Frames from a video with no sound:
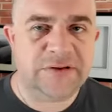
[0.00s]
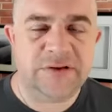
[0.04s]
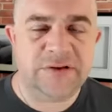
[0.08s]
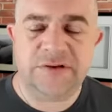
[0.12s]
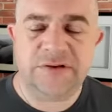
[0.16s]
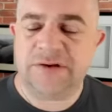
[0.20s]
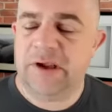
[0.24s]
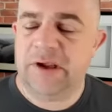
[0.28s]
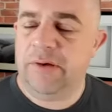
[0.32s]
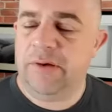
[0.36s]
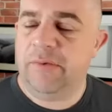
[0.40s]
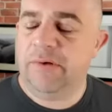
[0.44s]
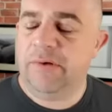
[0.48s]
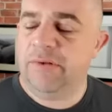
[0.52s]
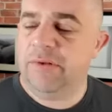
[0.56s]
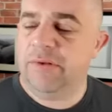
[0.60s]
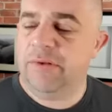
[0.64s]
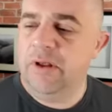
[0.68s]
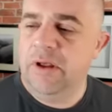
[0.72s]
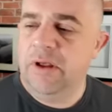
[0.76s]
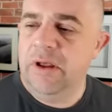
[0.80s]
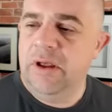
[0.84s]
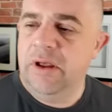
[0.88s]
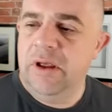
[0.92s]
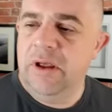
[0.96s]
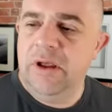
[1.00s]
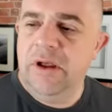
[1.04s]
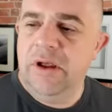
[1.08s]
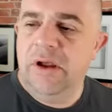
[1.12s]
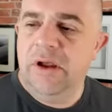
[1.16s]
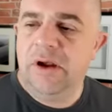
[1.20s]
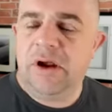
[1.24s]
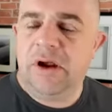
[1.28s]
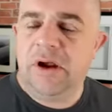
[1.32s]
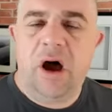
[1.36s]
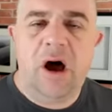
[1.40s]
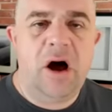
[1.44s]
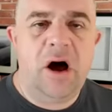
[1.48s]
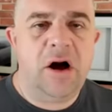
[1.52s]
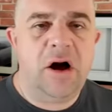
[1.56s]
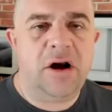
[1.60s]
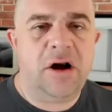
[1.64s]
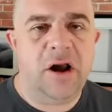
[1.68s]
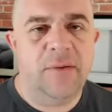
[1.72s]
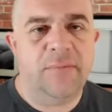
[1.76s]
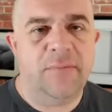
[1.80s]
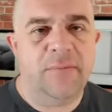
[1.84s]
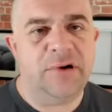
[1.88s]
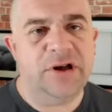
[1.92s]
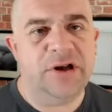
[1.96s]
You see it with car
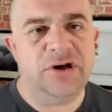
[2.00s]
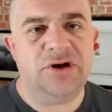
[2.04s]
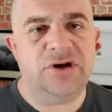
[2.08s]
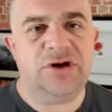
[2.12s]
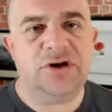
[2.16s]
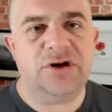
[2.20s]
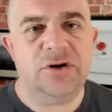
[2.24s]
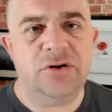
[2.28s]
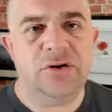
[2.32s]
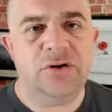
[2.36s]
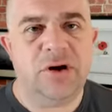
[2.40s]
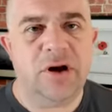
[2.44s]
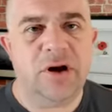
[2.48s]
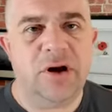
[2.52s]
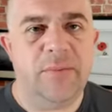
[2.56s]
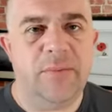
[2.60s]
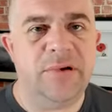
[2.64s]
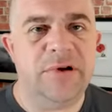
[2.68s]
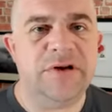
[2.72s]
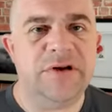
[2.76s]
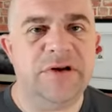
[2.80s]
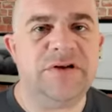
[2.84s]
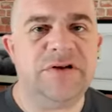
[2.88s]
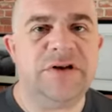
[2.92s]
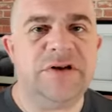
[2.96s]
companies, shoe companies,